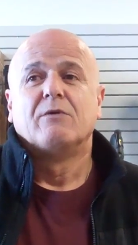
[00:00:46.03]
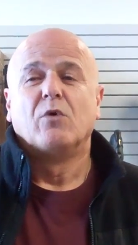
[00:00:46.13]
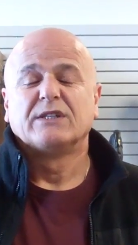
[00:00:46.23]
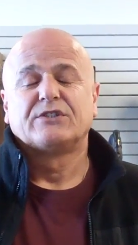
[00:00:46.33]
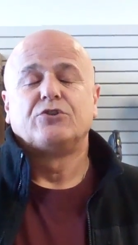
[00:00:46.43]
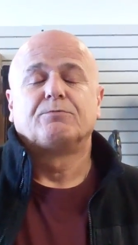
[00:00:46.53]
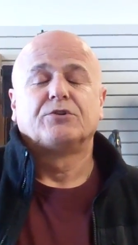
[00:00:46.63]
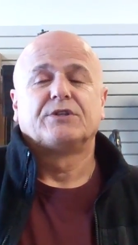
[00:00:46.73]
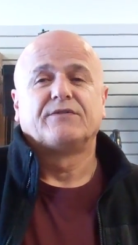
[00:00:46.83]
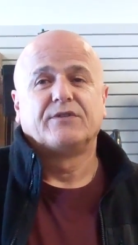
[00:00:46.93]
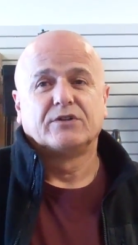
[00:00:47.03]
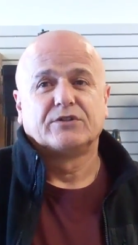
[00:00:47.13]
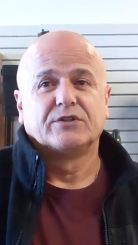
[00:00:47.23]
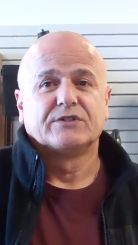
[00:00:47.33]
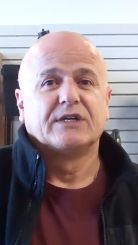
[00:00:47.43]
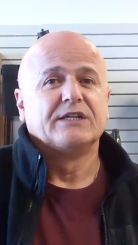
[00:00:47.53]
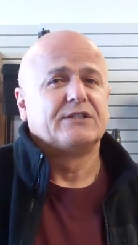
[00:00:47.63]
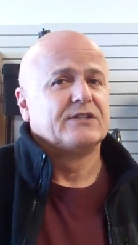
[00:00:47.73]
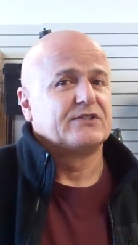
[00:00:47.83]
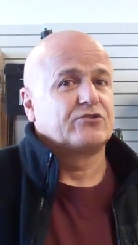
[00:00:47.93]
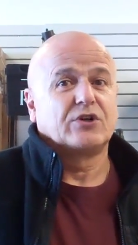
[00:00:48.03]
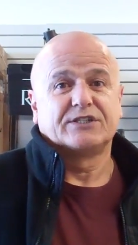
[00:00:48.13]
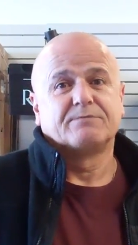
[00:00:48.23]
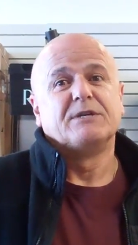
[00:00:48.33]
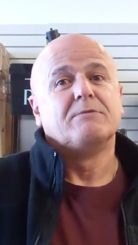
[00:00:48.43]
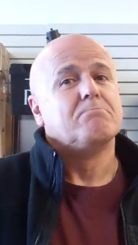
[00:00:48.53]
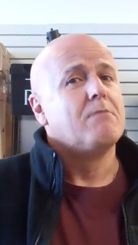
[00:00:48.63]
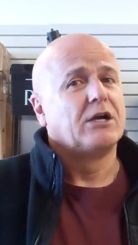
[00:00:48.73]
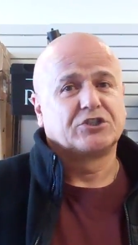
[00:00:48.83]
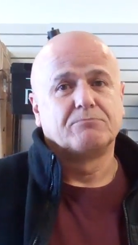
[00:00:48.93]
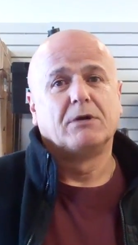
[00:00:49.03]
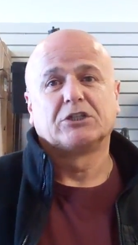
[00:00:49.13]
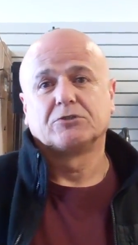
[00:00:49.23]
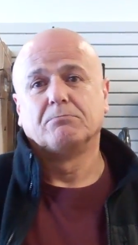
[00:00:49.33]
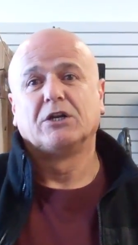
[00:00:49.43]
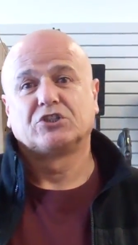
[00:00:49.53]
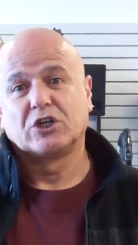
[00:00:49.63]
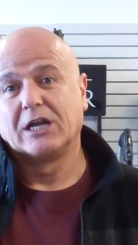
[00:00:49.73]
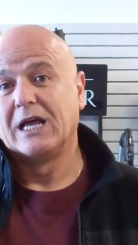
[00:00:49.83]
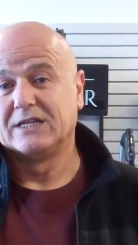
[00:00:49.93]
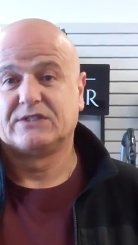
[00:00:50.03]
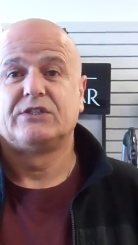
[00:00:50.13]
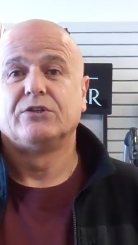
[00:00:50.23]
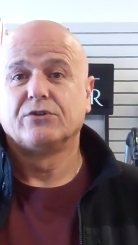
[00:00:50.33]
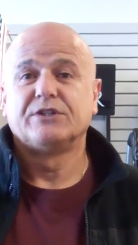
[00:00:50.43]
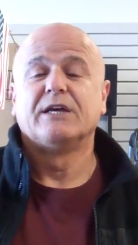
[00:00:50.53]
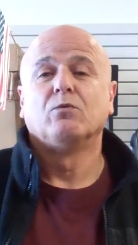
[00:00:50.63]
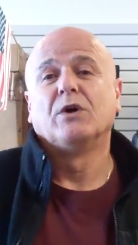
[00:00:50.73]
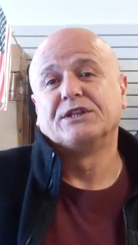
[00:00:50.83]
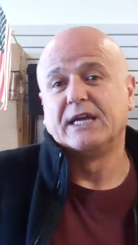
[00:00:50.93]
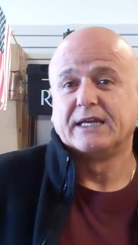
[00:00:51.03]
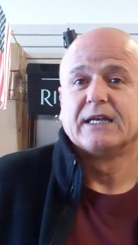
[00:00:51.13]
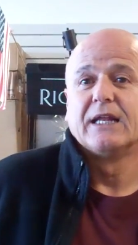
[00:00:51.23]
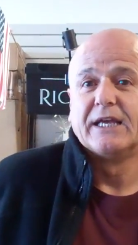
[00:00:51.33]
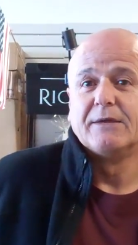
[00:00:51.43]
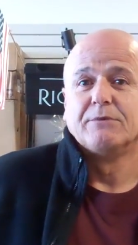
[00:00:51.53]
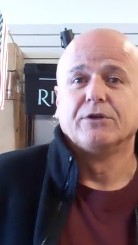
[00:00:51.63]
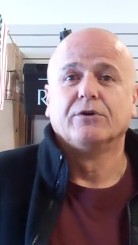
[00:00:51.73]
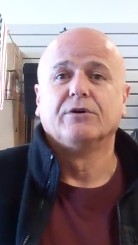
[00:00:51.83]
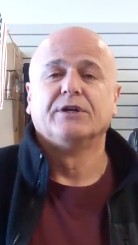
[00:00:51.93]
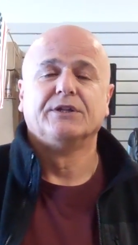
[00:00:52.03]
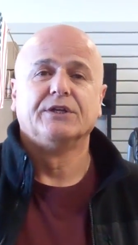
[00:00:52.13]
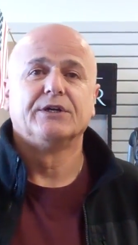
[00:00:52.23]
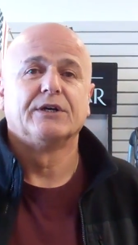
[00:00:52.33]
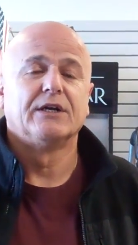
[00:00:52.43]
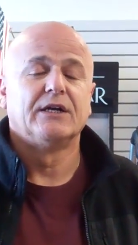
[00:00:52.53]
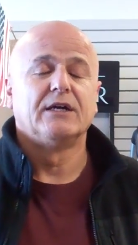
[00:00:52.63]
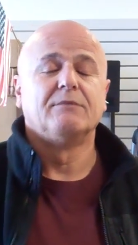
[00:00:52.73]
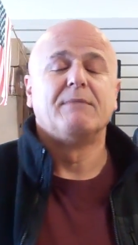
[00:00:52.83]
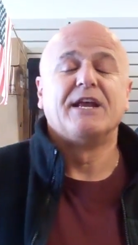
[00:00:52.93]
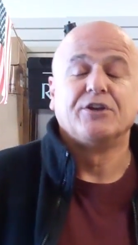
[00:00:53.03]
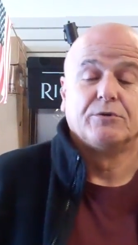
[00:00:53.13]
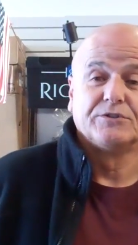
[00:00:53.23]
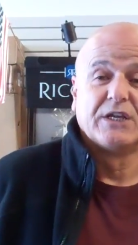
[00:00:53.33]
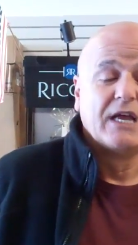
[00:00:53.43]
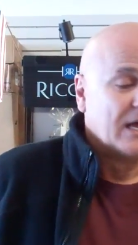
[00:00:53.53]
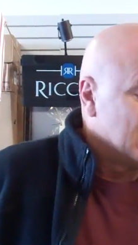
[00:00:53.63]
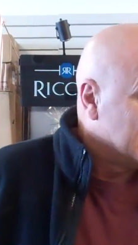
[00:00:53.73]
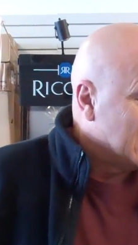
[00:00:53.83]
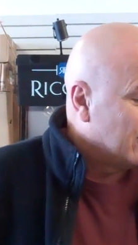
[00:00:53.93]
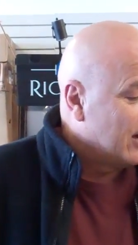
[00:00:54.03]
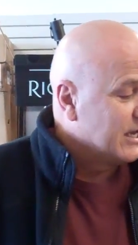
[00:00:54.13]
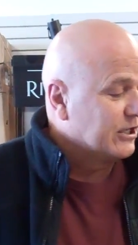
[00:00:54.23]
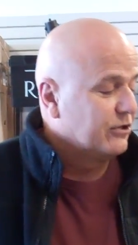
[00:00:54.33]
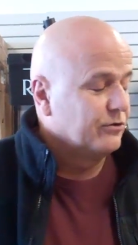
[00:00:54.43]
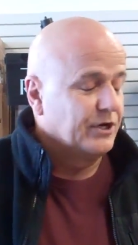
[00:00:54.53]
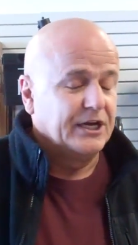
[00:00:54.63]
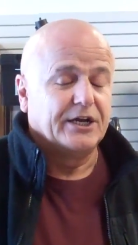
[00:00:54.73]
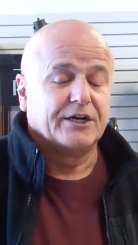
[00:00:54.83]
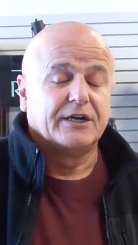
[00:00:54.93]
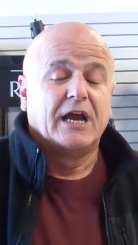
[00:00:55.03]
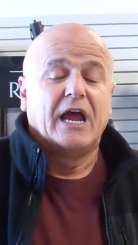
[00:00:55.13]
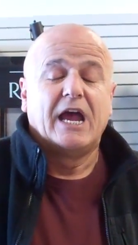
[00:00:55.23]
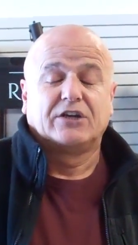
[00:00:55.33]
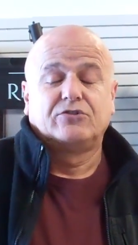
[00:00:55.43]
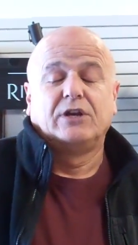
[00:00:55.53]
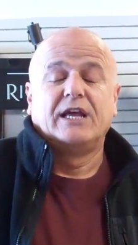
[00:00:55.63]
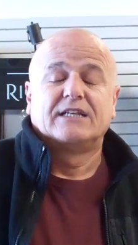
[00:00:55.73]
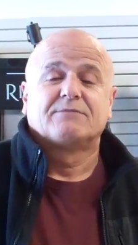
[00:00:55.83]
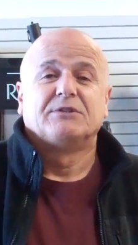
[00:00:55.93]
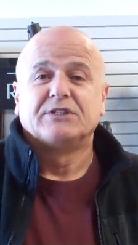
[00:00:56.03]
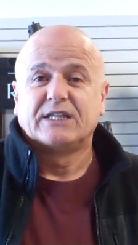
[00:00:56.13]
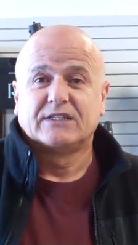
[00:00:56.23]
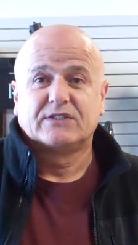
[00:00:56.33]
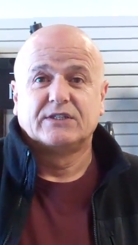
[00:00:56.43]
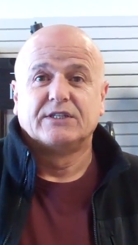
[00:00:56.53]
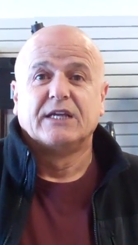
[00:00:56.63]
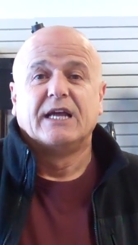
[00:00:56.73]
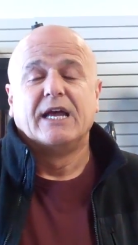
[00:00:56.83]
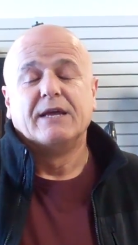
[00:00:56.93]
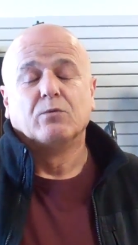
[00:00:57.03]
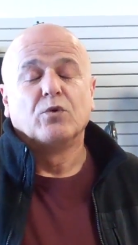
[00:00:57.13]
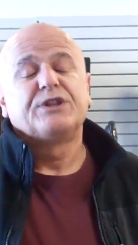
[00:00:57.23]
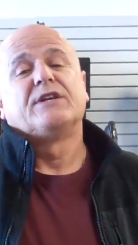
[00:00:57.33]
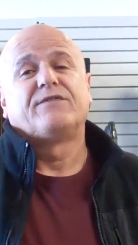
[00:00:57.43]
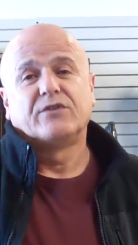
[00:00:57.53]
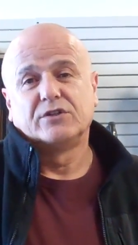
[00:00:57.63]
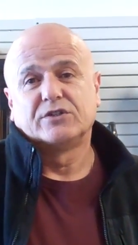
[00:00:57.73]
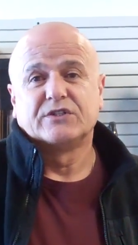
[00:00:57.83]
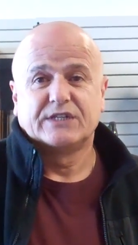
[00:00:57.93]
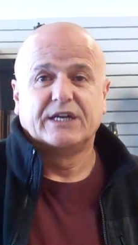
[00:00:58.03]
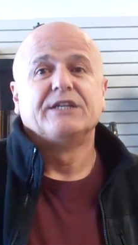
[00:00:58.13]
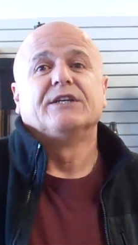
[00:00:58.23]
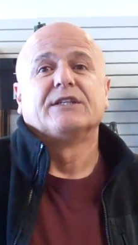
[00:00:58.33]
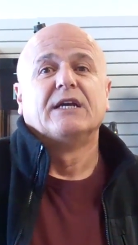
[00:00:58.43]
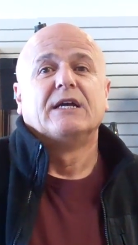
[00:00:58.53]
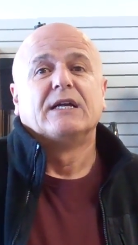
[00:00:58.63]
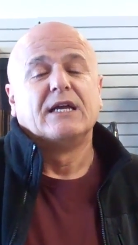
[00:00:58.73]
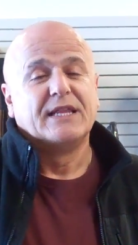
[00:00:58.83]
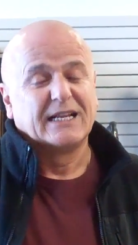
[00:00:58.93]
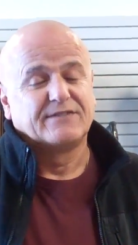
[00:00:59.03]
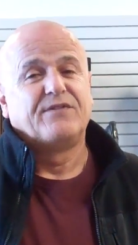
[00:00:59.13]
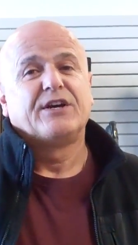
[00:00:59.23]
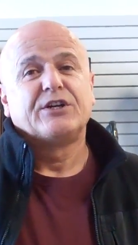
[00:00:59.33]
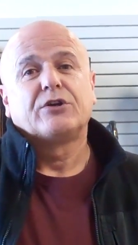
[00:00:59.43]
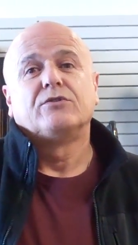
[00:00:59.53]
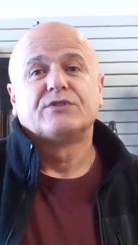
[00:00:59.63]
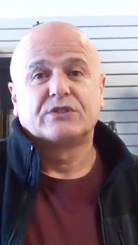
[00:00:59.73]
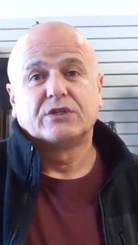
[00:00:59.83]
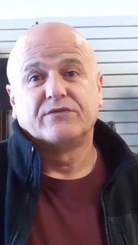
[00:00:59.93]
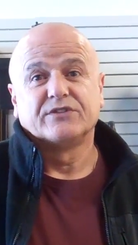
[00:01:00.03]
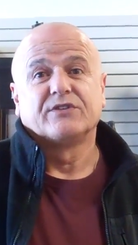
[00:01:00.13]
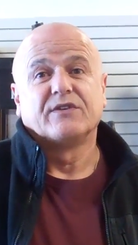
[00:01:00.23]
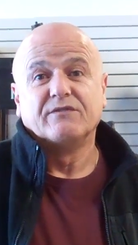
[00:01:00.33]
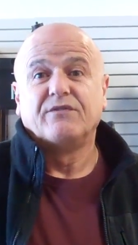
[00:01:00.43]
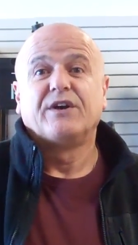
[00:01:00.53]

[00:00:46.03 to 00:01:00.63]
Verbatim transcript: Once you put the filters, it is, trust me, much less, than what they claim, in their manuals. Now, IQAir actually has been tested, and with the filters in it, that's very conservative and